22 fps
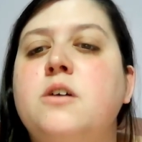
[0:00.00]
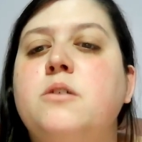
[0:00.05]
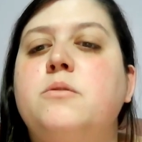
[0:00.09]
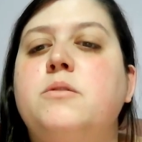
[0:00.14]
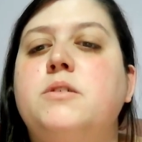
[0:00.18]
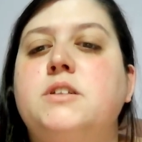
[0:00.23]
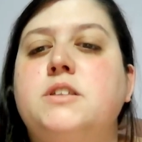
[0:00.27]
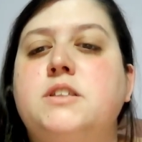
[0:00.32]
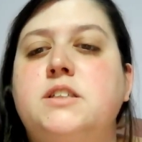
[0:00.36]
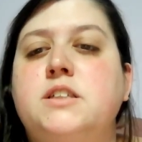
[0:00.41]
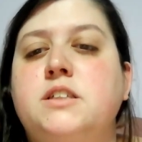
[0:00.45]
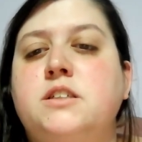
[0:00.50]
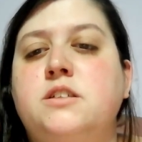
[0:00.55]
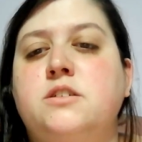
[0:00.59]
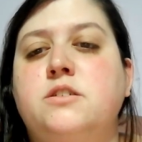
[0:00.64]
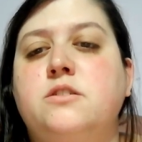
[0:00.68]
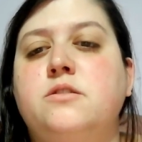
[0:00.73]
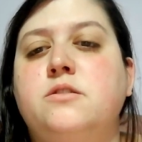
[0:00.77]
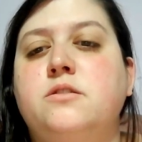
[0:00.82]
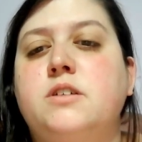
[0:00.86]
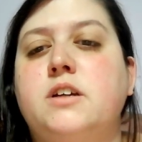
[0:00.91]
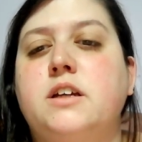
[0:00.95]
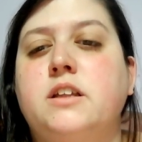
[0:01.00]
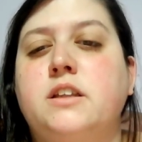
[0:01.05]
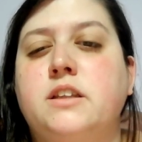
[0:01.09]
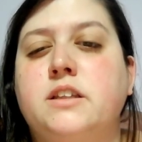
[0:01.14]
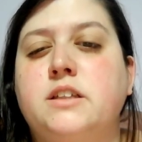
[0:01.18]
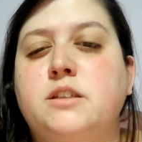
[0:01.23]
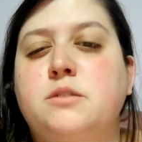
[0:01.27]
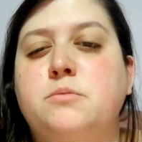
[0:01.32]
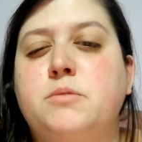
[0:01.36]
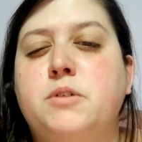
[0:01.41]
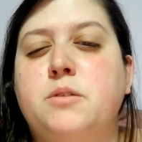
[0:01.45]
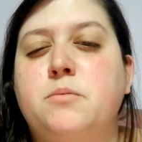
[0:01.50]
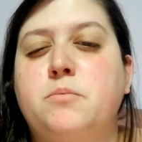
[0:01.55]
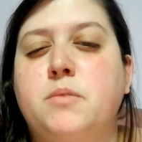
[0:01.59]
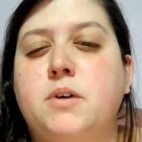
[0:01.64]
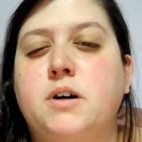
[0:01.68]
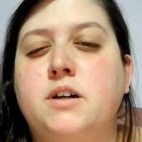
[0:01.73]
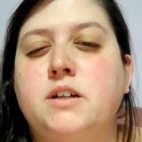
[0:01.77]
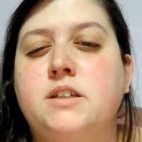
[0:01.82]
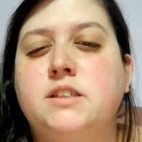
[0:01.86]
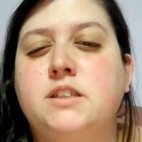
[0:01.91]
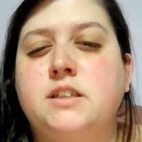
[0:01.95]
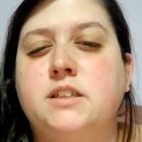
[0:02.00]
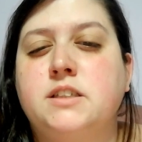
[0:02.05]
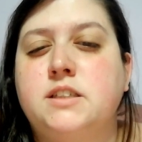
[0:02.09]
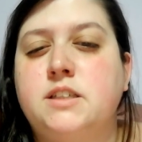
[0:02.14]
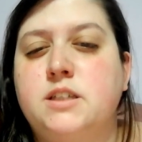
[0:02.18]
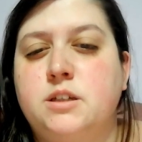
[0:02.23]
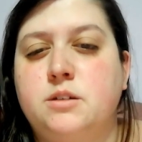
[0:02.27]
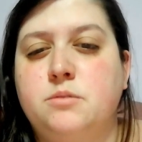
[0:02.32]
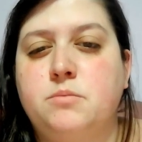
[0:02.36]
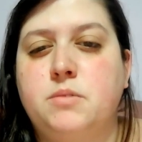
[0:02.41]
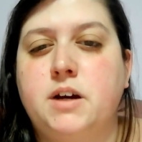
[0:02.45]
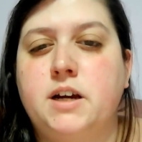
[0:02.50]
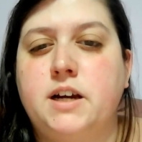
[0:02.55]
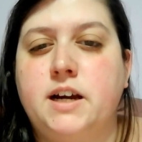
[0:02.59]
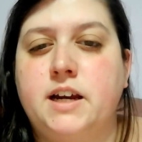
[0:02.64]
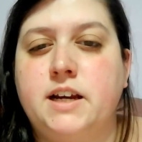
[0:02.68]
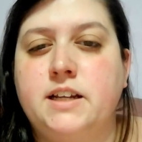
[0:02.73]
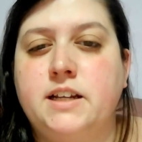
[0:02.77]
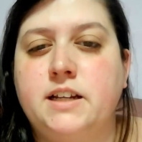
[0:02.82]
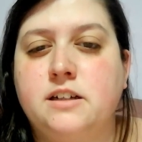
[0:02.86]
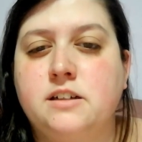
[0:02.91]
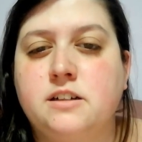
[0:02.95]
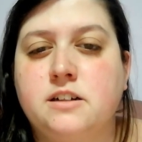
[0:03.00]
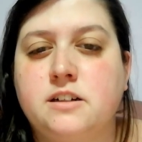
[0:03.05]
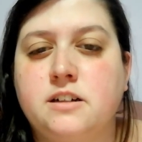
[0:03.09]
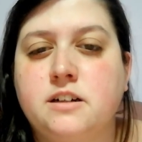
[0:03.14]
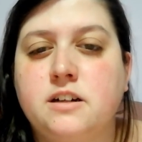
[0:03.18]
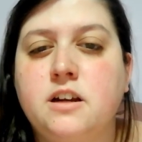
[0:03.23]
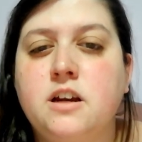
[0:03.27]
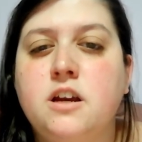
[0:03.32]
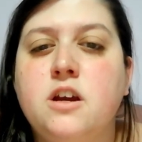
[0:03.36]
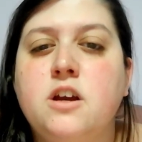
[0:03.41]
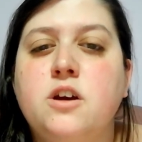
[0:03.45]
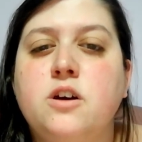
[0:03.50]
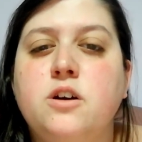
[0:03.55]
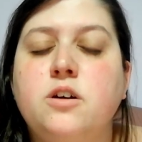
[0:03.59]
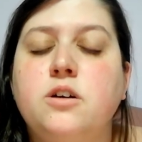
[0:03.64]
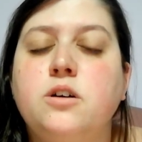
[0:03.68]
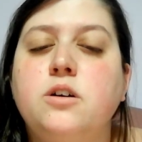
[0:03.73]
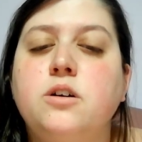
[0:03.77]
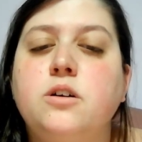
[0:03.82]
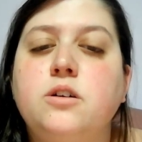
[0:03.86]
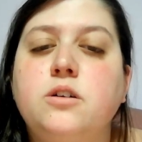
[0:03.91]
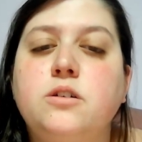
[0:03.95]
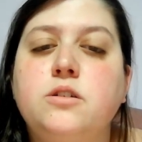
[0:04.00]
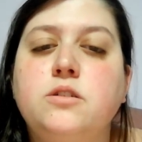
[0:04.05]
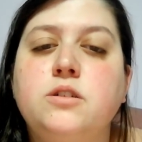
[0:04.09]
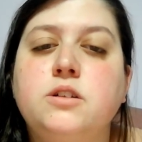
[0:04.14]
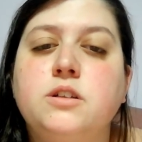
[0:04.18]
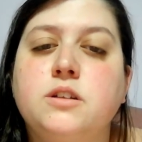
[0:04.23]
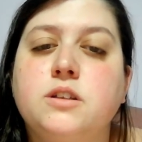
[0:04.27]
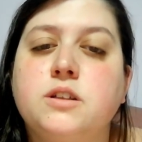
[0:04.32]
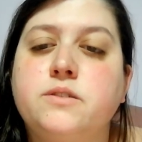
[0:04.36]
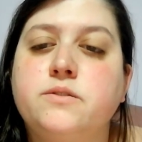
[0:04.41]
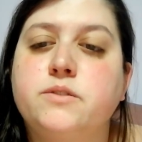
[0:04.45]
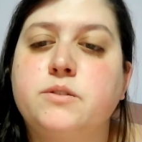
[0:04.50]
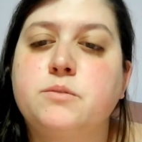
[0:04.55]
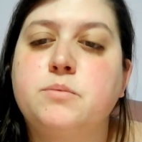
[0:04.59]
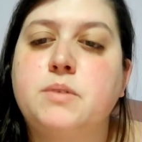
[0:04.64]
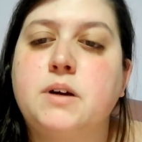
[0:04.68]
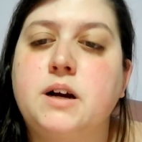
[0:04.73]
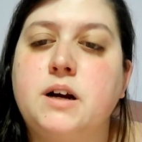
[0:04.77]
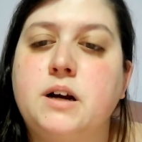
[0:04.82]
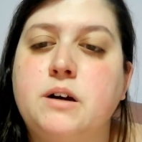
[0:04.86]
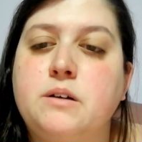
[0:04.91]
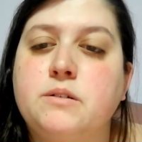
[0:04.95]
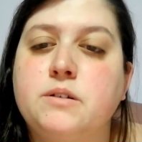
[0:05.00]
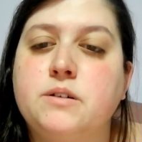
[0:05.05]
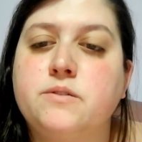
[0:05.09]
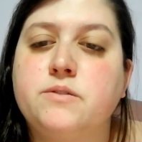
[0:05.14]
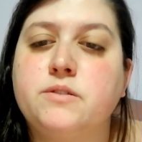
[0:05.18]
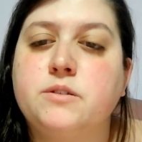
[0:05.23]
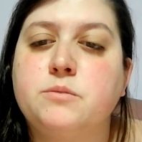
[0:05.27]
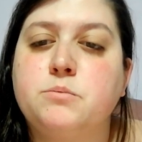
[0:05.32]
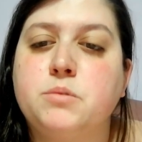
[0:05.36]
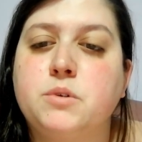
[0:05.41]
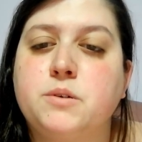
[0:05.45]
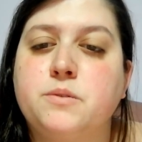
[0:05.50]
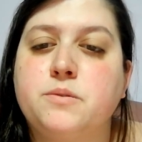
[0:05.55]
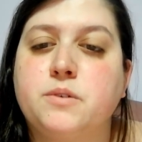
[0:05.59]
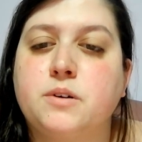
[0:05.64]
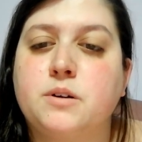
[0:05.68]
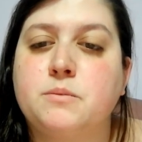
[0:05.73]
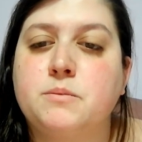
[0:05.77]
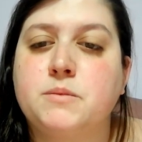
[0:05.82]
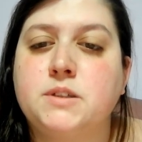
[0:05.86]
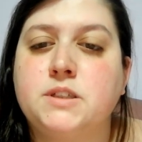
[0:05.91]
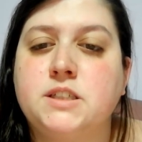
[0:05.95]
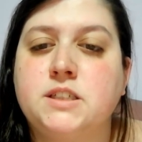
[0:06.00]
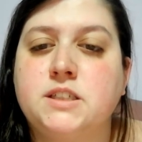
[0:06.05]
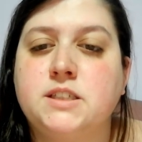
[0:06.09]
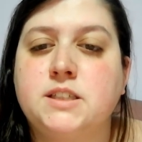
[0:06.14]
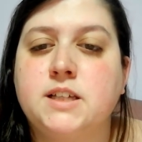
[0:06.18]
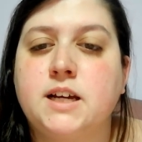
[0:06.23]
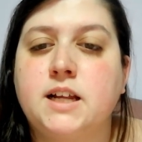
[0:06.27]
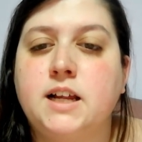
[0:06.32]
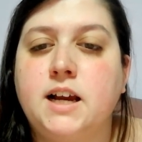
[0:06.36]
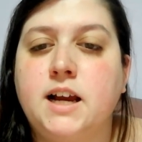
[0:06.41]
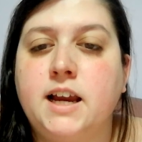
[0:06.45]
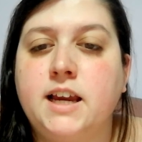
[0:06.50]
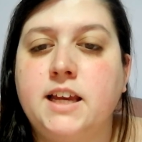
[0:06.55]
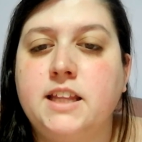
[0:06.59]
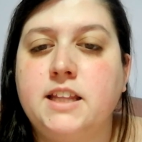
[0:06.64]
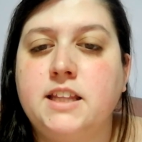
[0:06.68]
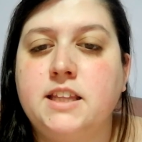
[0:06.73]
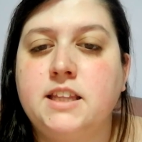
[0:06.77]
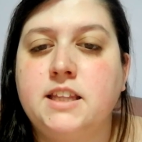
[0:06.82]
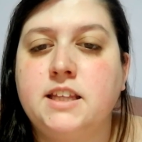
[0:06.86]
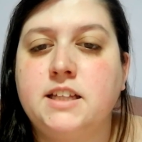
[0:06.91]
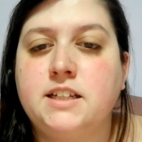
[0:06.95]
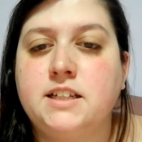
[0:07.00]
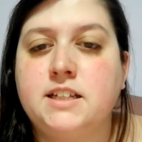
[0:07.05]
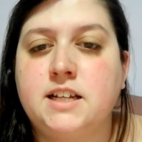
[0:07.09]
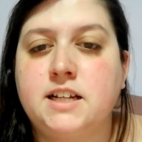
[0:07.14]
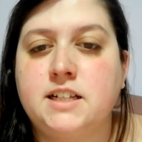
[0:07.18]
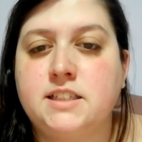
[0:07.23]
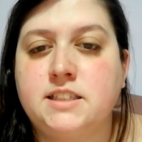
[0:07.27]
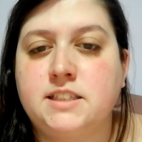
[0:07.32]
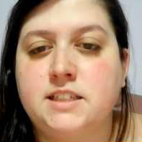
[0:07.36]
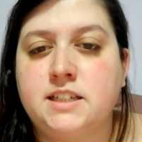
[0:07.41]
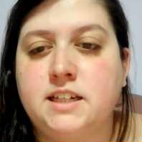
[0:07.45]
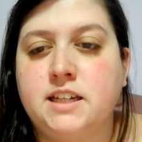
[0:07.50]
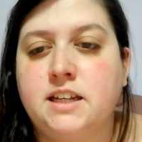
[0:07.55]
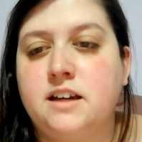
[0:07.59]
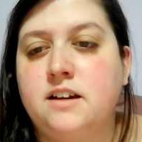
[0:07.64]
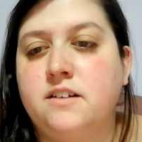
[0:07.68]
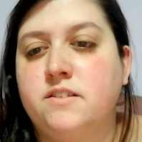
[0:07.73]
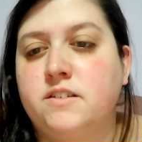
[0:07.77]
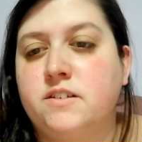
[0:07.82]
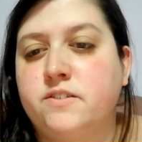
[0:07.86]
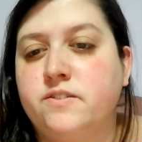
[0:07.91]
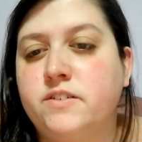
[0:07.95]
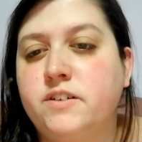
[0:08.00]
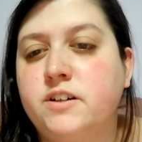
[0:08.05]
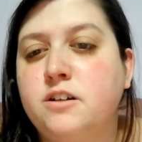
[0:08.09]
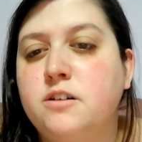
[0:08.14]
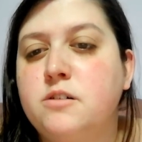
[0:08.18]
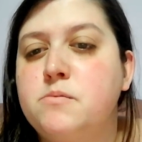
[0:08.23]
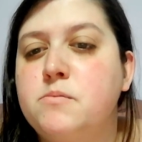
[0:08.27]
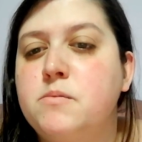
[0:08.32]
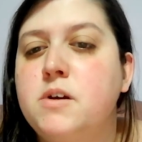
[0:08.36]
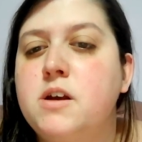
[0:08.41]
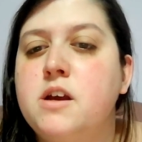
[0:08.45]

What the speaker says: Winston Duke, Elizabeth Moss, and Tim Heidecker, who deliver powerful performances that heighten the intensity of the film,